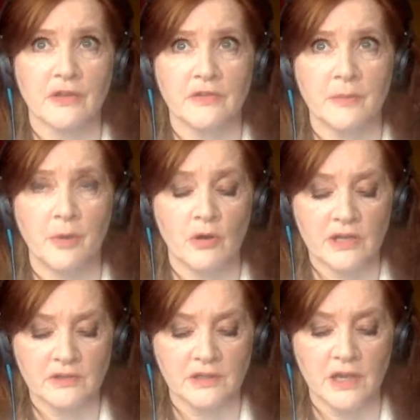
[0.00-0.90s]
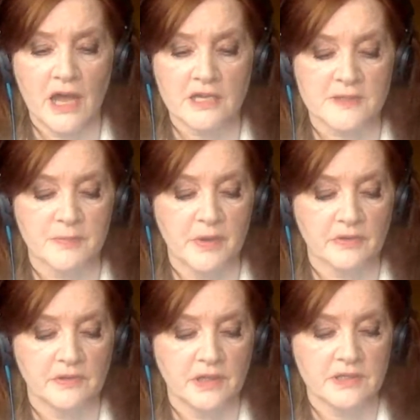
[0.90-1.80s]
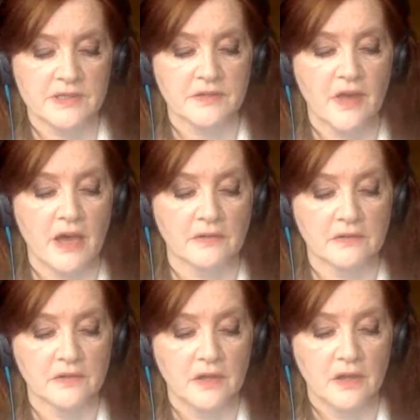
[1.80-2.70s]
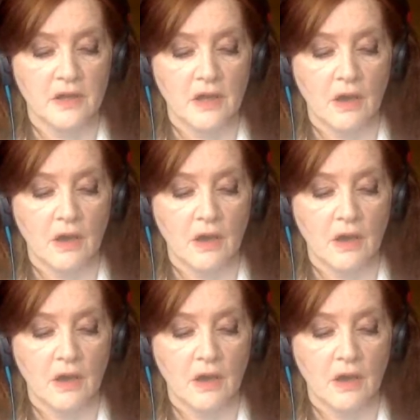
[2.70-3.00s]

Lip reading: and the political aspect is that